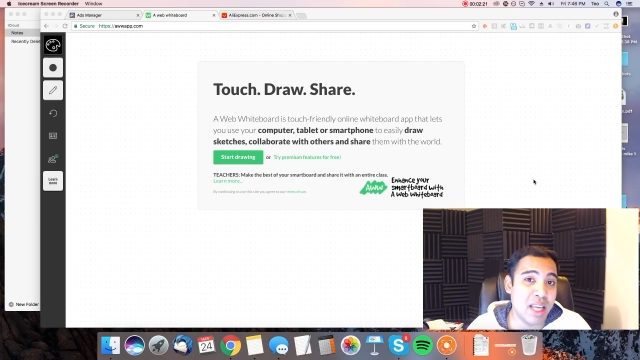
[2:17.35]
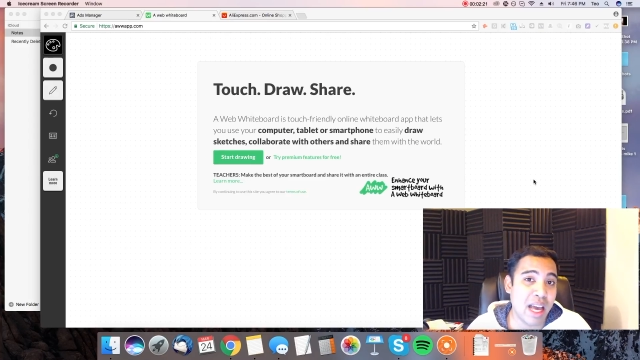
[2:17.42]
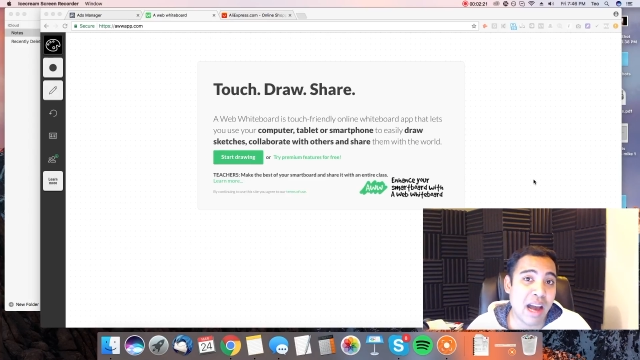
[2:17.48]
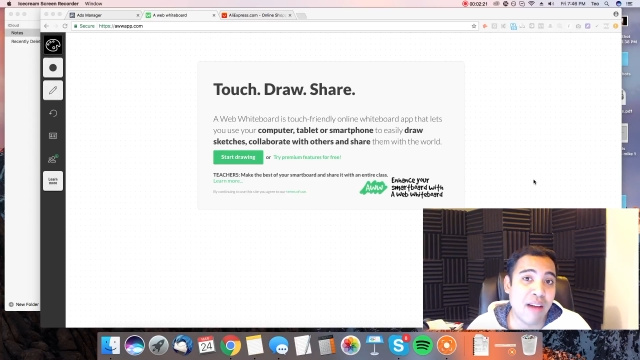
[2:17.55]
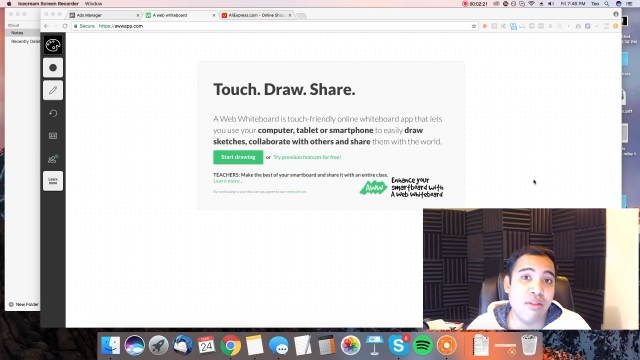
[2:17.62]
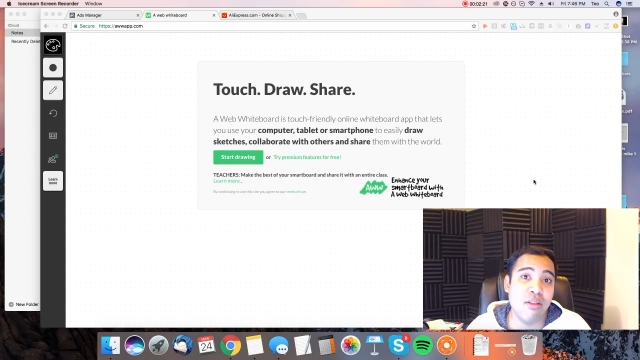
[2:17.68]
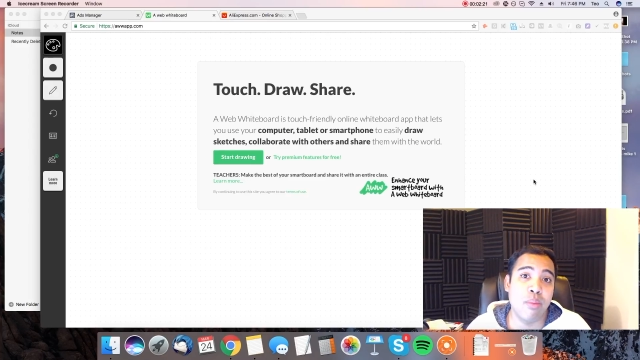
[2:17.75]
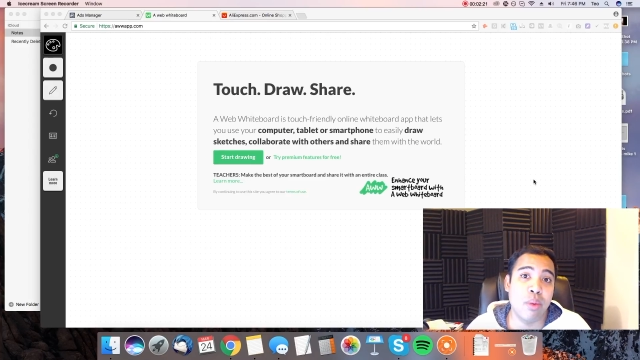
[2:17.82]

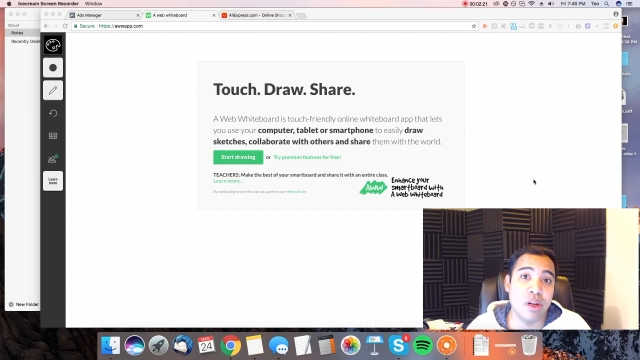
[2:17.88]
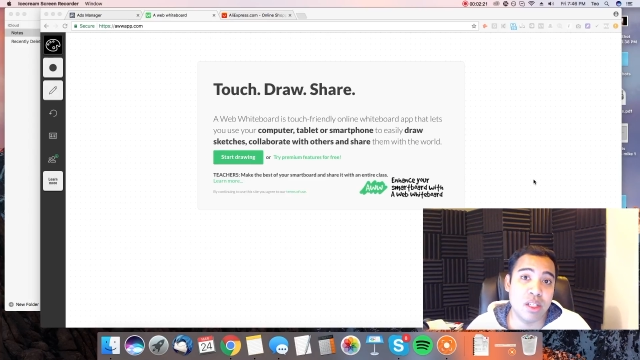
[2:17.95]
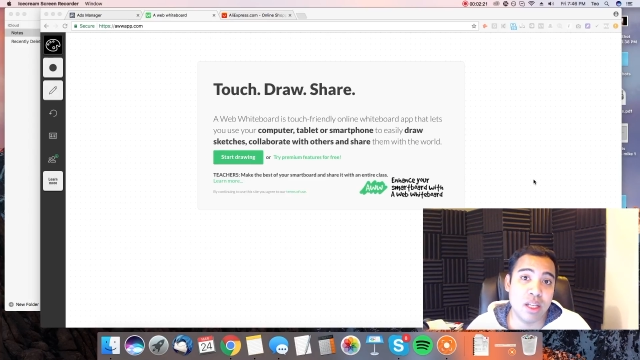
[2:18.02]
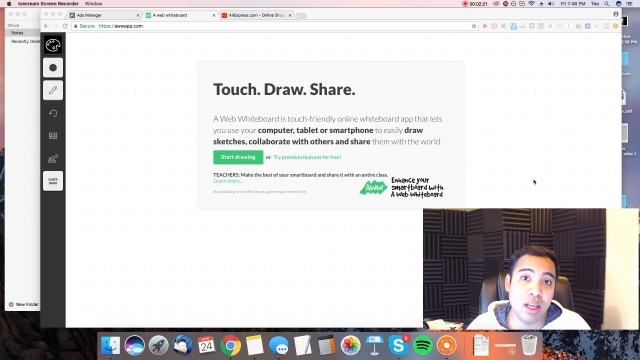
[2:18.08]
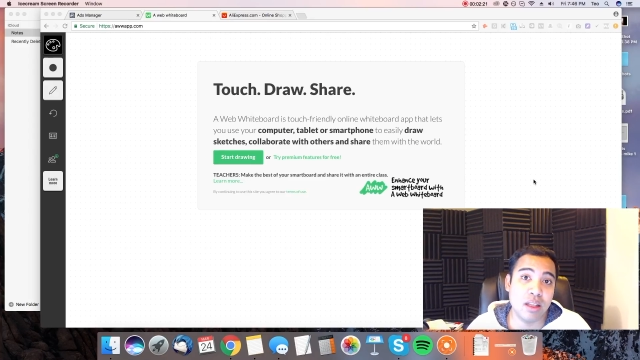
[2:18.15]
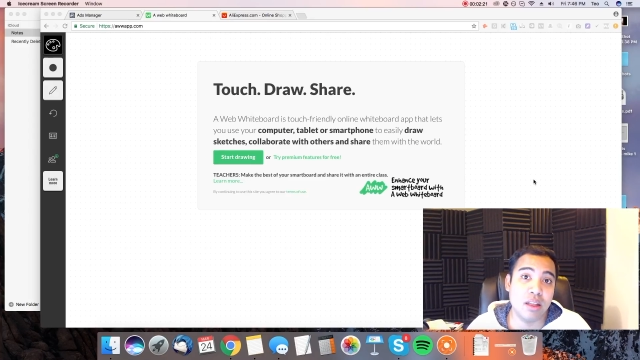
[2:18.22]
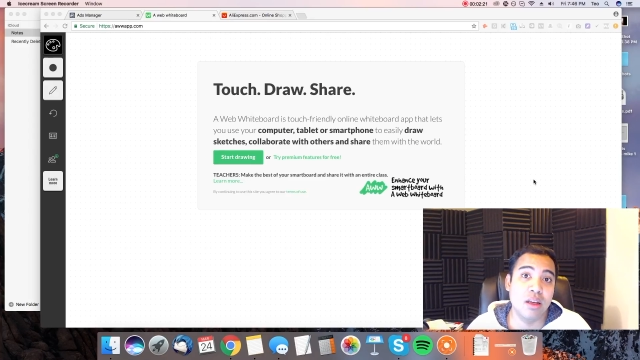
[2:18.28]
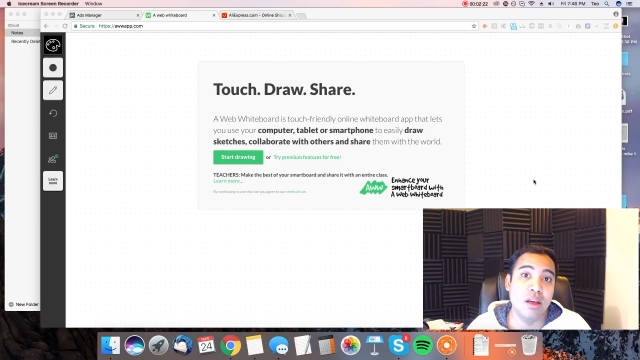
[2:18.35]

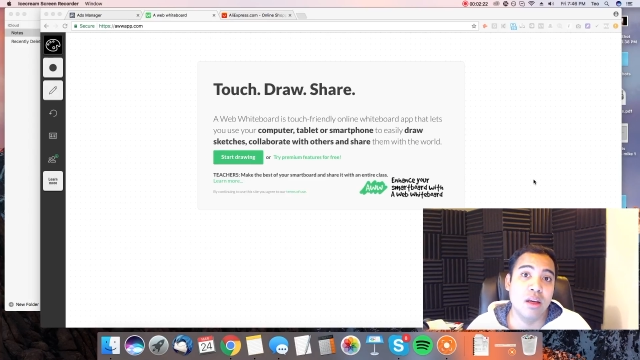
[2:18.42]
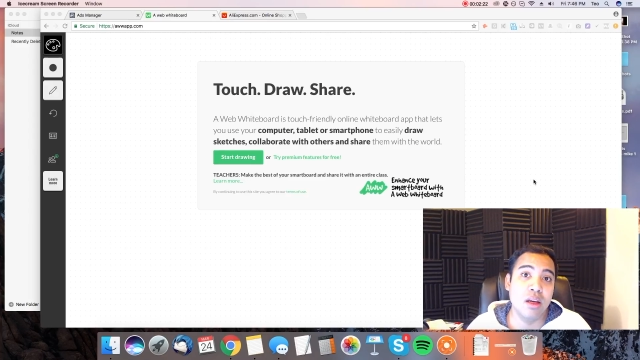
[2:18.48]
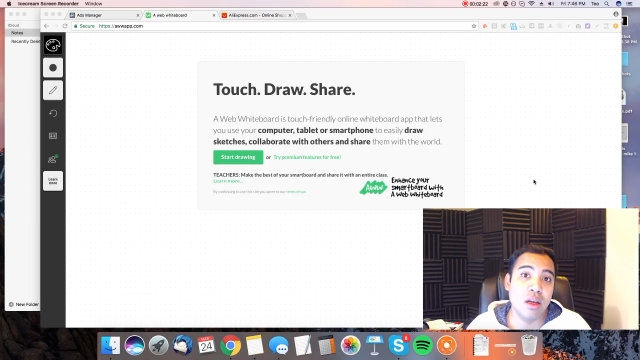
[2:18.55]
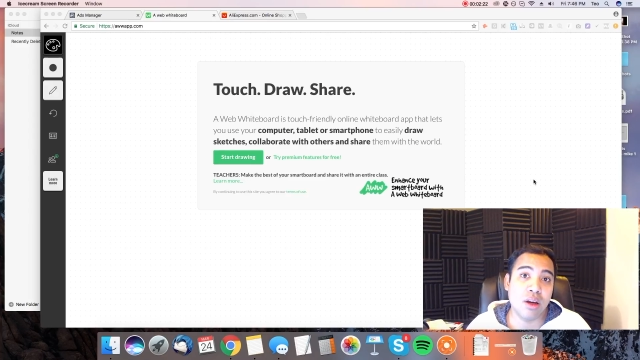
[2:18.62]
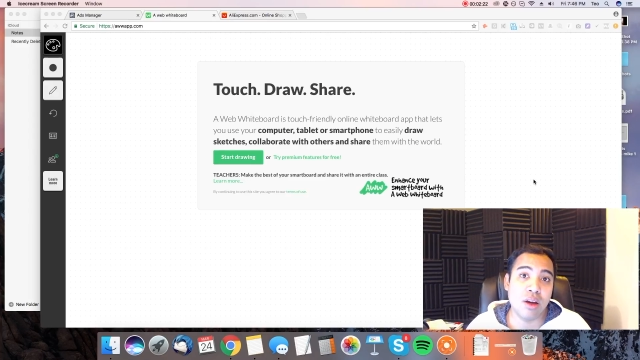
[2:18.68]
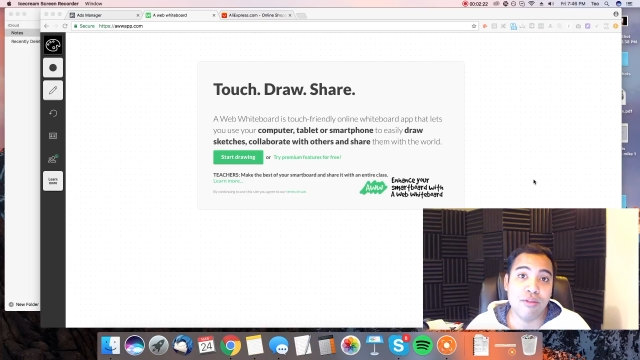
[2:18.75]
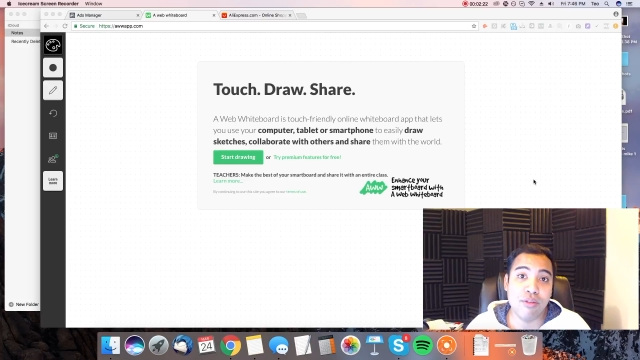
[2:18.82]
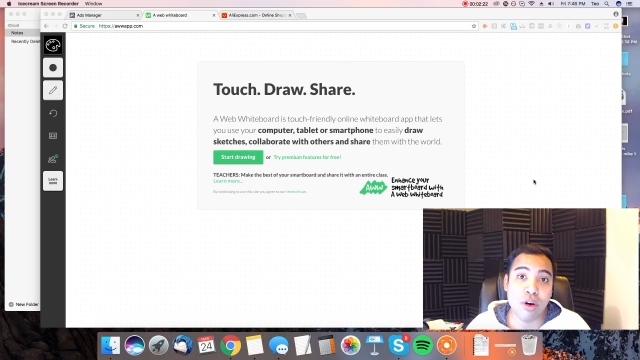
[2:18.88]
0.5%
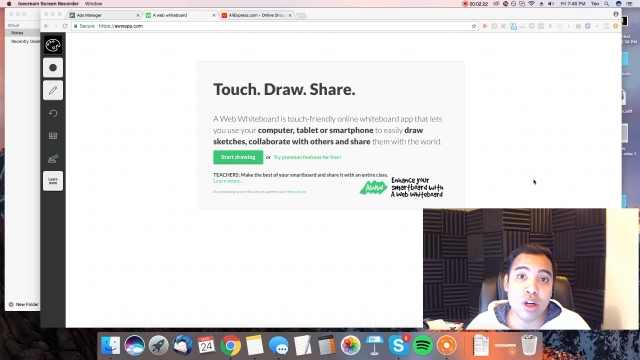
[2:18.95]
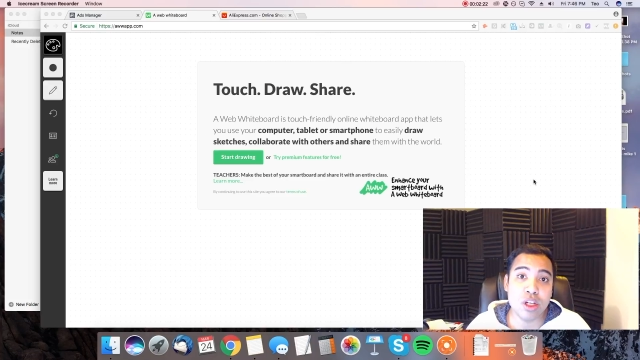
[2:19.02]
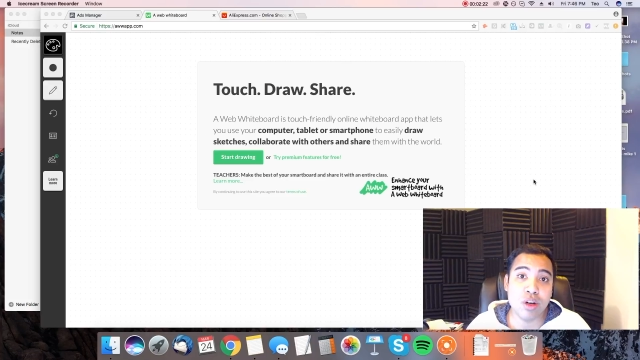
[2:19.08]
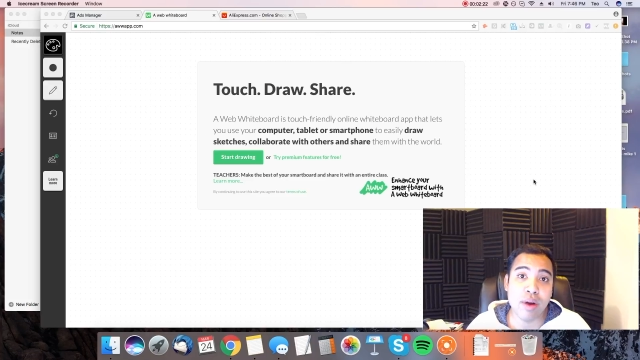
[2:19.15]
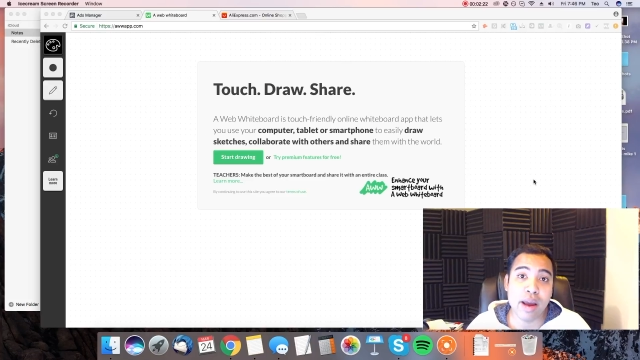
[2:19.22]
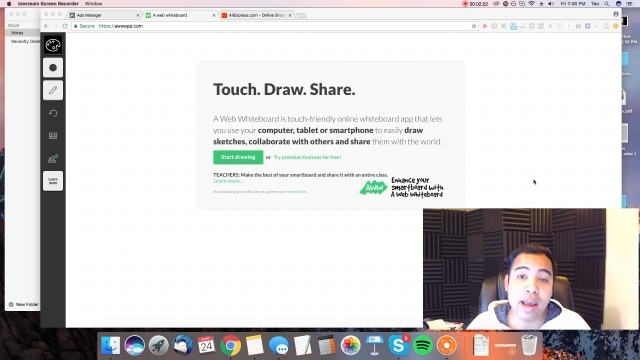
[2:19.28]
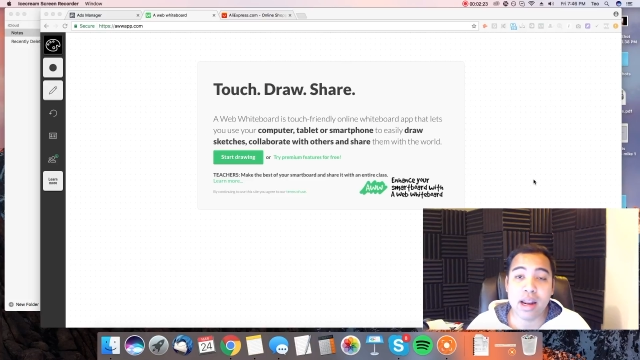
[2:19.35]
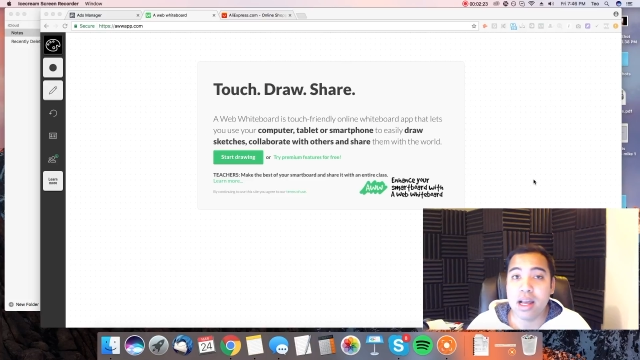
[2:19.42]
conversion
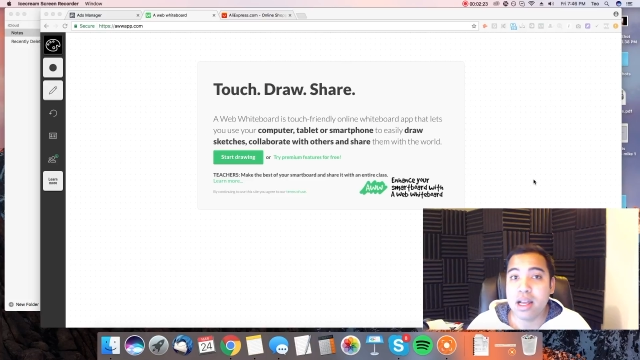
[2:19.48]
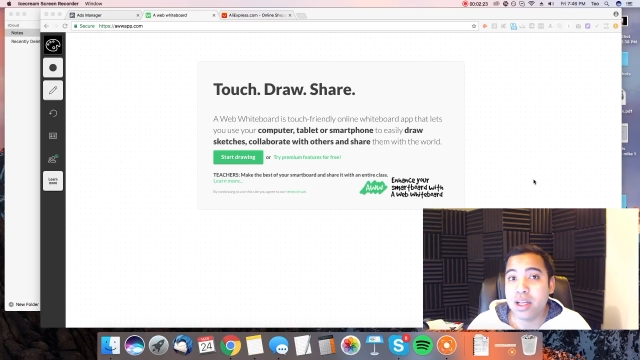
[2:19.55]
rate,